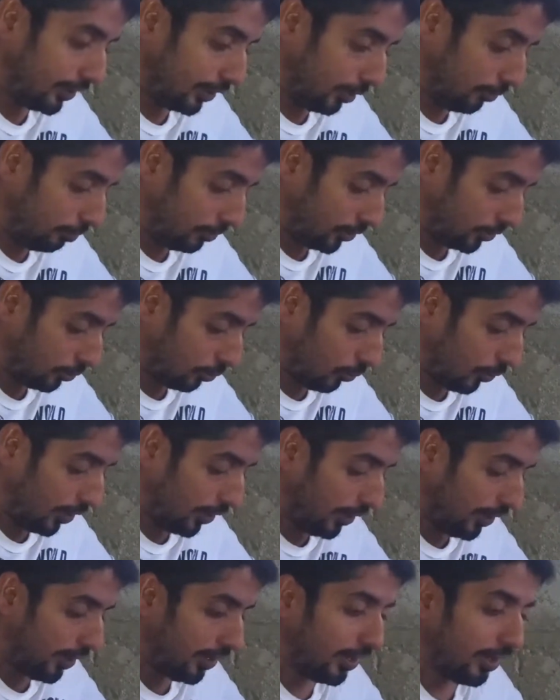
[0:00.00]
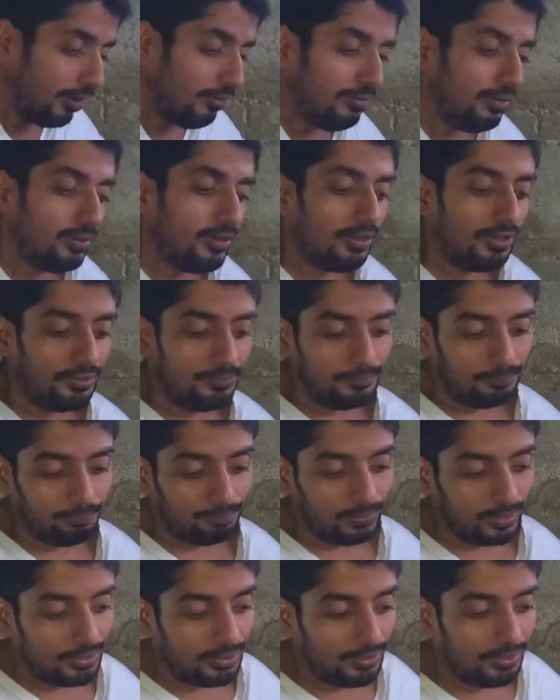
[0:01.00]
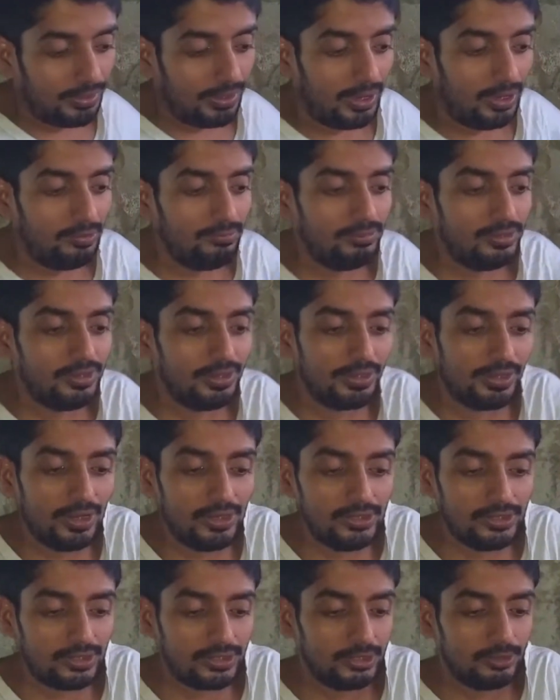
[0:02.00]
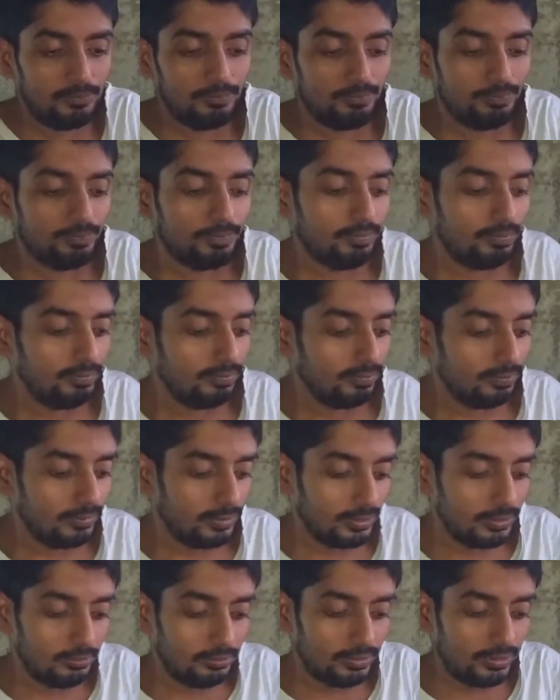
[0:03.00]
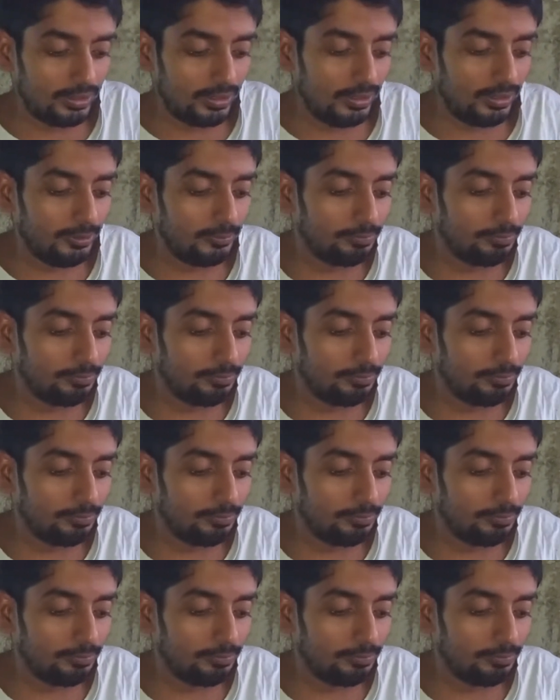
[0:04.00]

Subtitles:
keep this one and I will fry with the rice. Okay.